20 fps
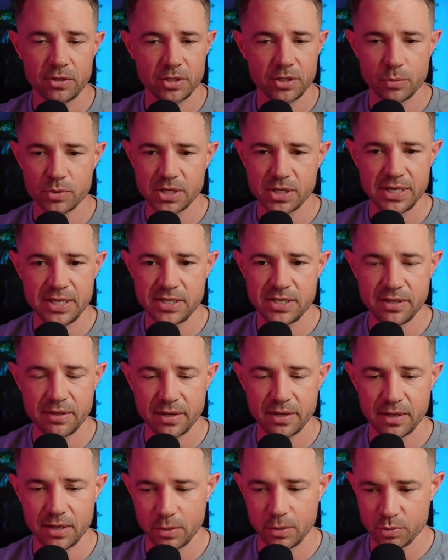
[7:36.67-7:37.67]
It was an easy
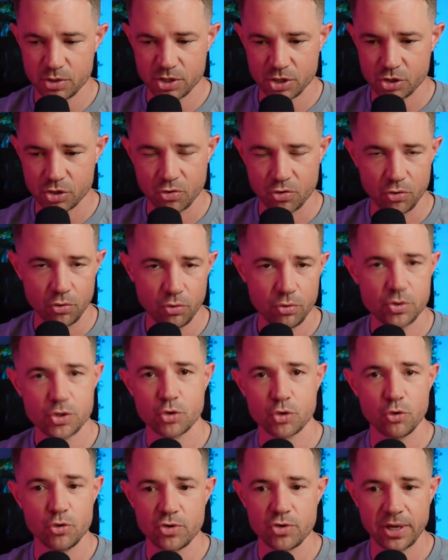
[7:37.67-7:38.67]
thing. It was a screw,
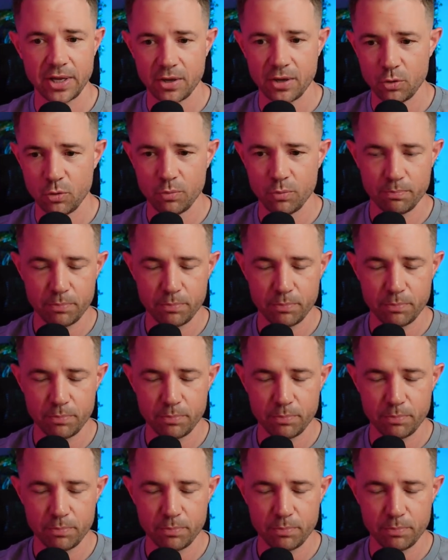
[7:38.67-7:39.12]
screwed right out,